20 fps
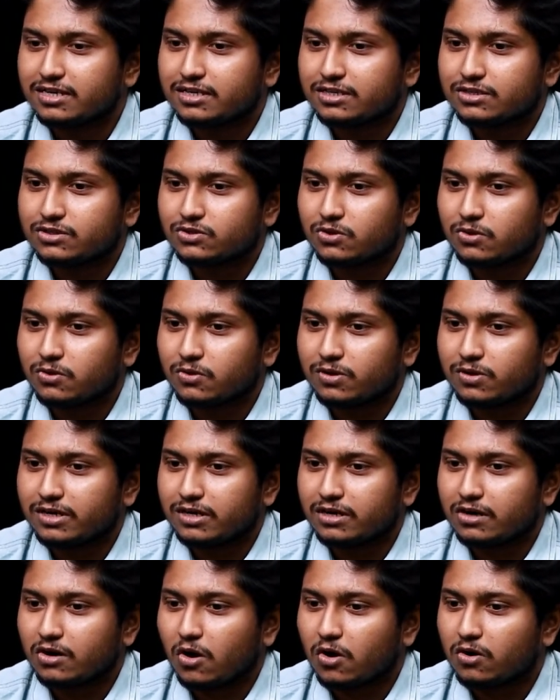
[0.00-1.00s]
So in
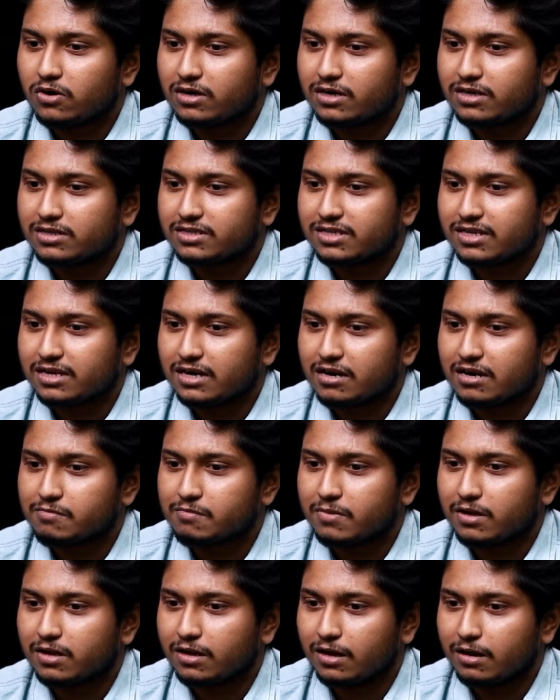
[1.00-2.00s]
a long run, there are
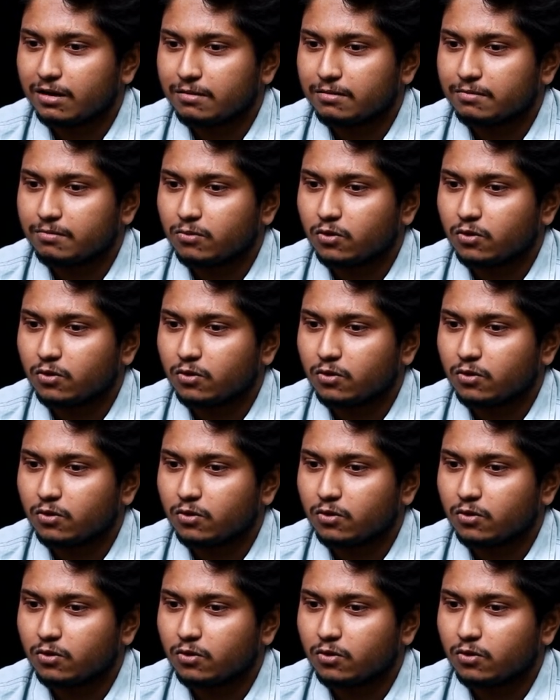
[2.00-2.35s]
uh,